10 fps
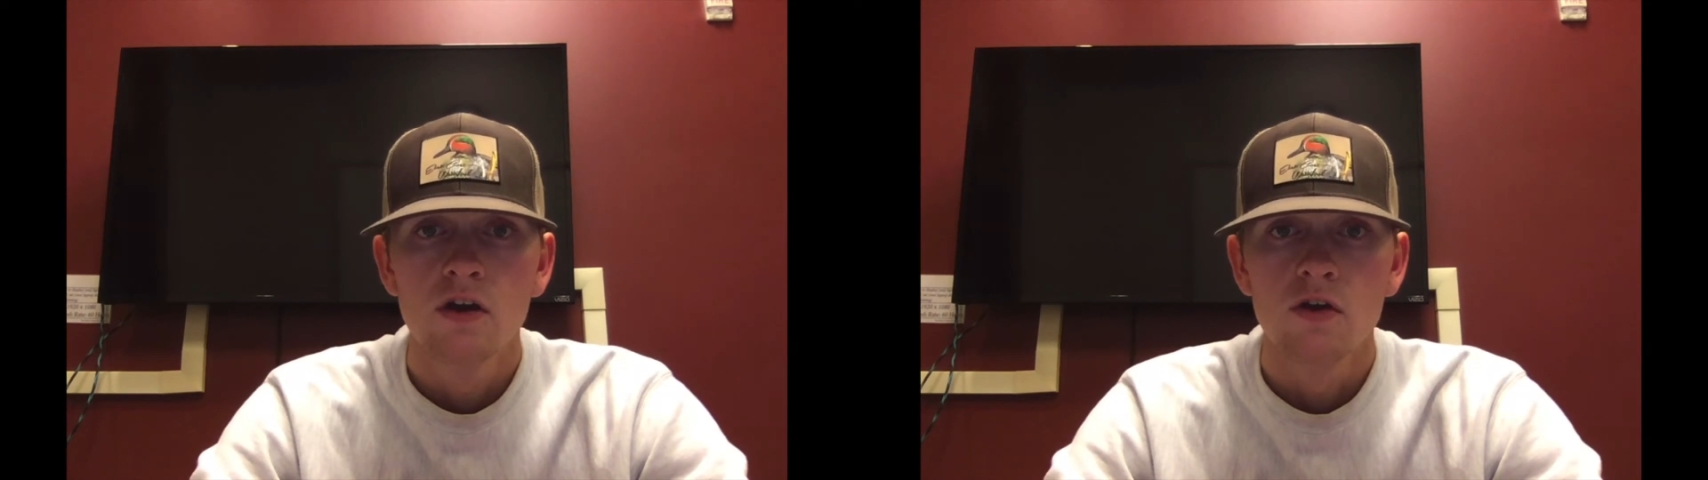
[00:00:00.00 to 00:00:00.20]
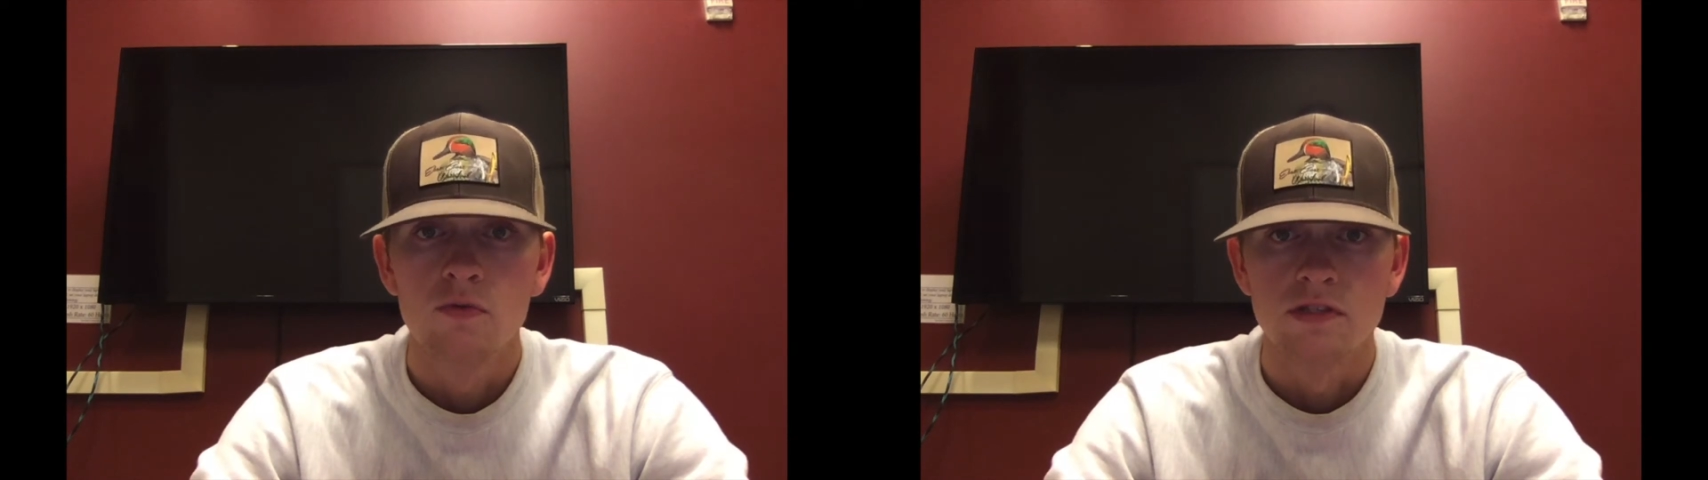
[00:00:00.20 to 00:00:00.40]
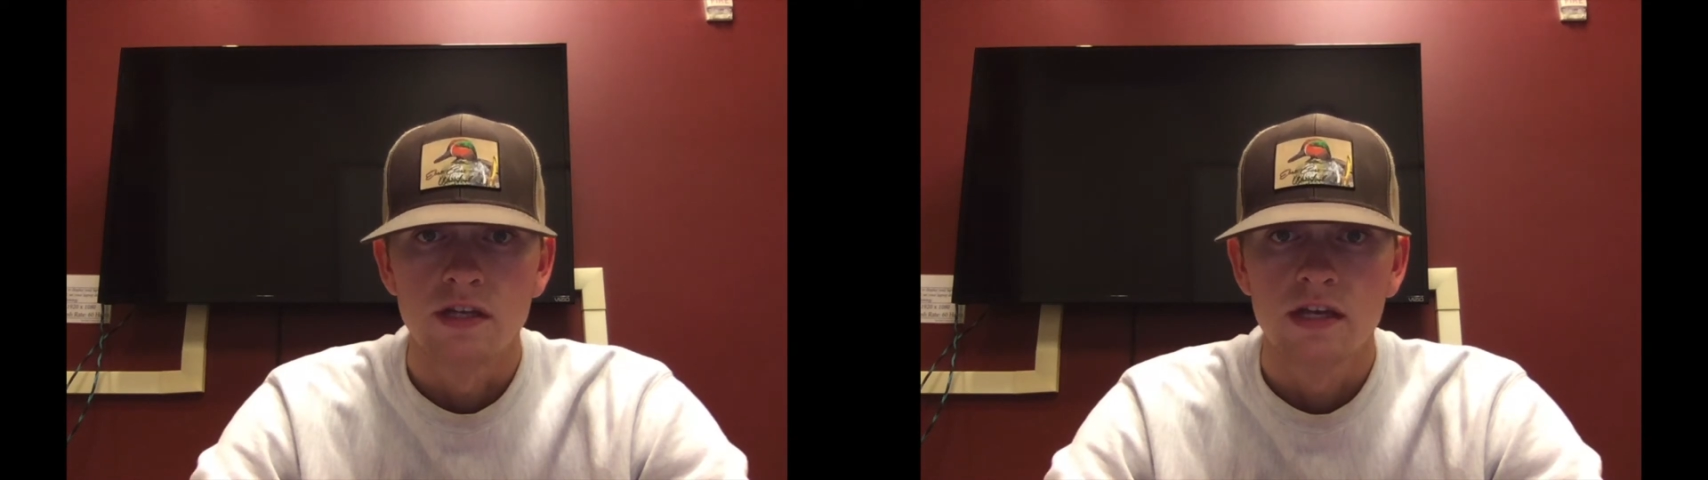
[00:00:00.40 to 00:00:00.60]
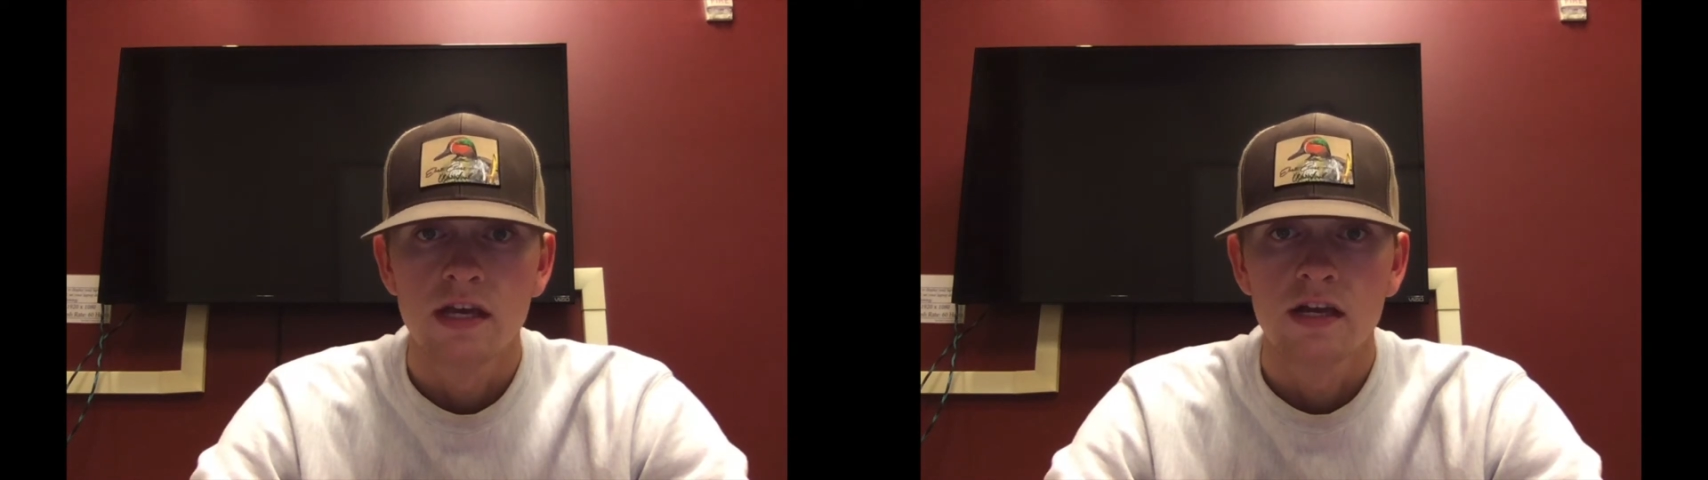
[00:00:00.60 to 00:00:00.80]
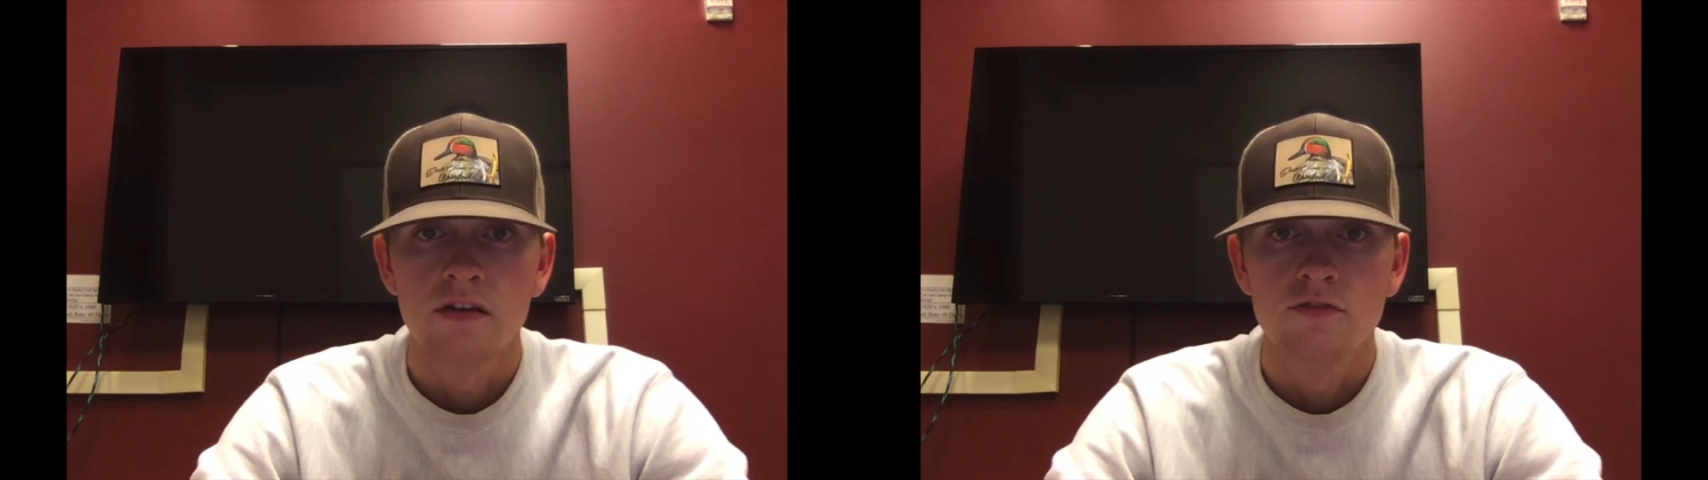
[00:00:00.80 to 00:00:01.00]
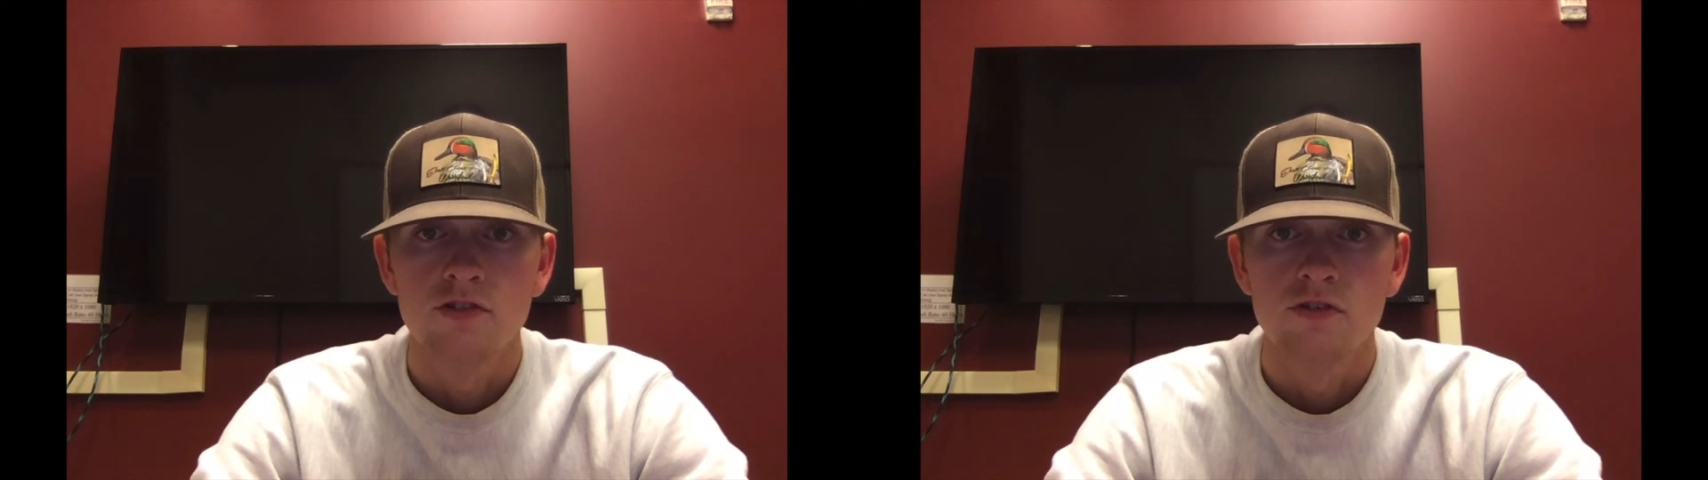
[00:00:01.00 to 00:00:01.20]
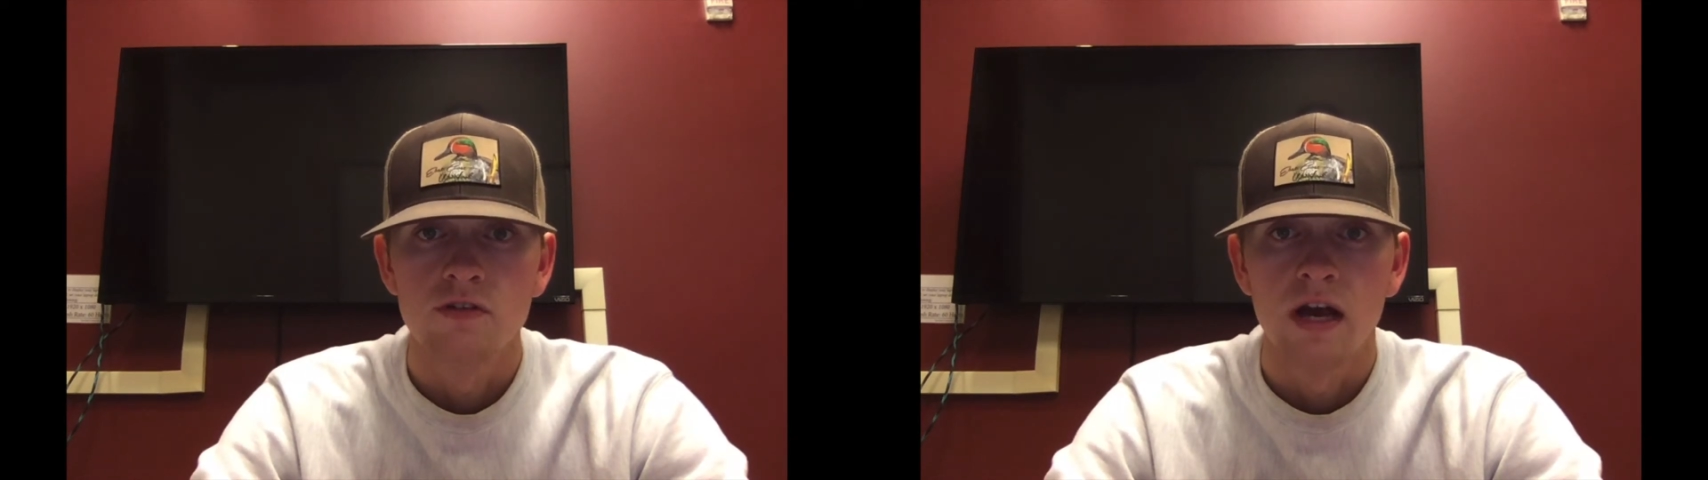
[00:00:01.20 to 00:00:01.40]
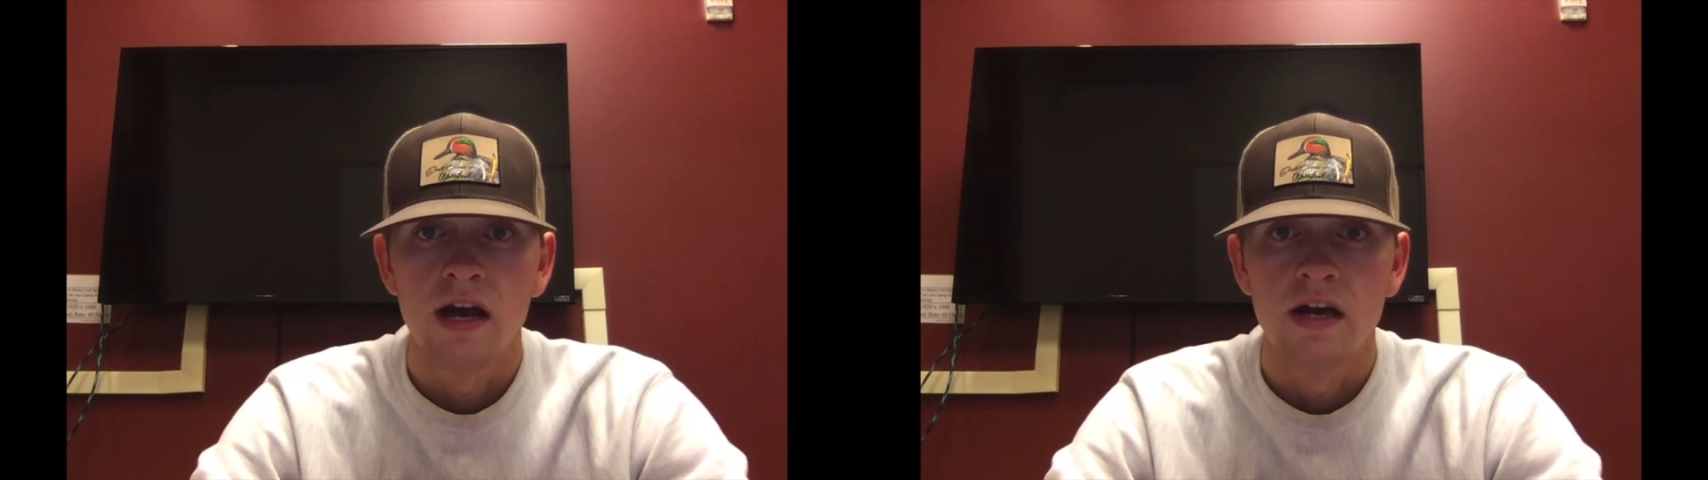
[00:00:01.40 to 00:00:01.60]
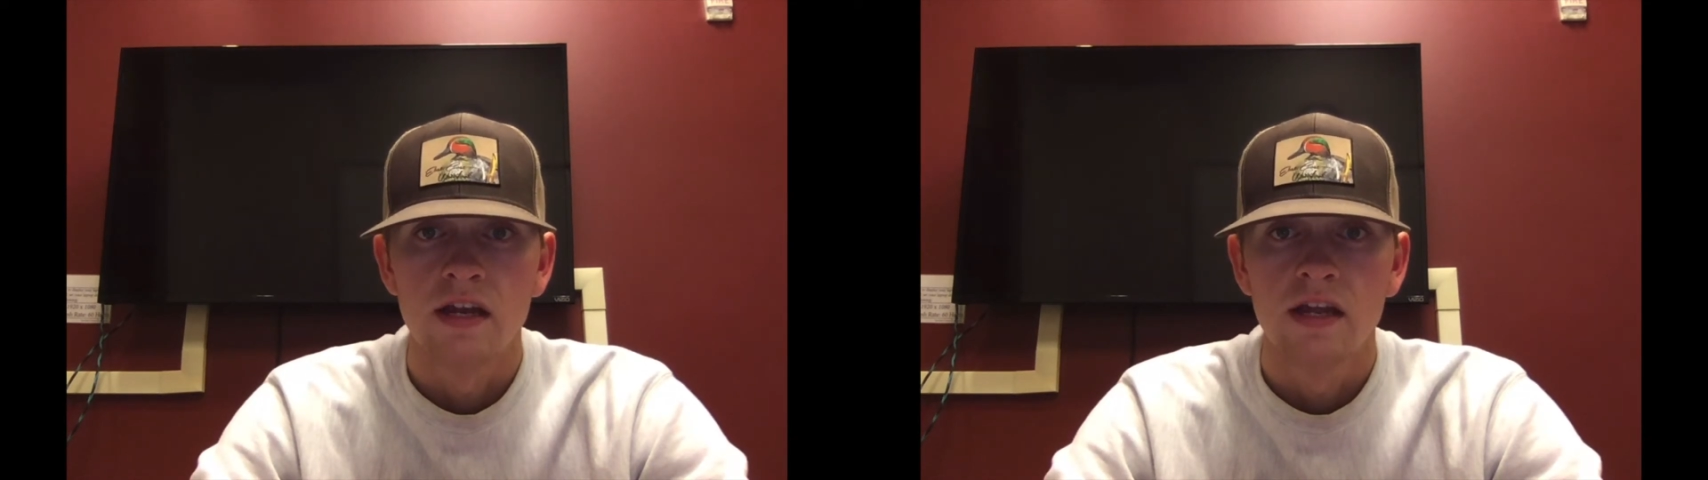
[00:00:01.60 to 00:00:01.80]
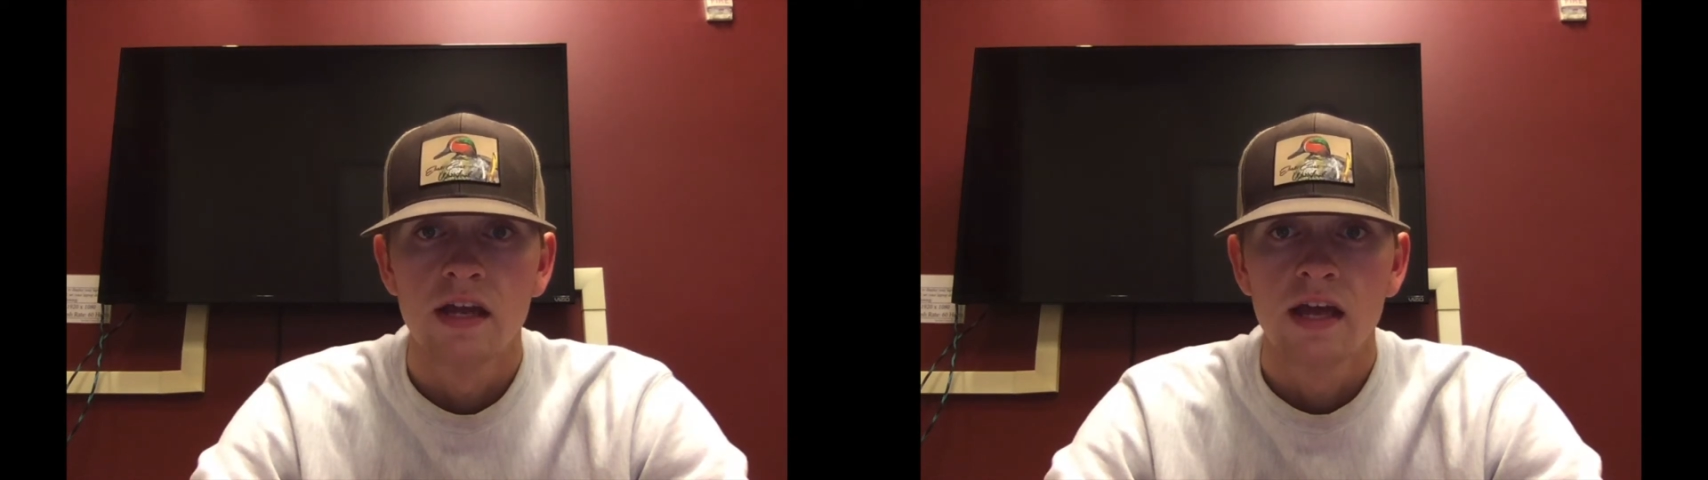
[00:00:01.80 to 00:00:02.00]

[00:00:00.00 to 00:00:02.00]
who was the king of Shun Han,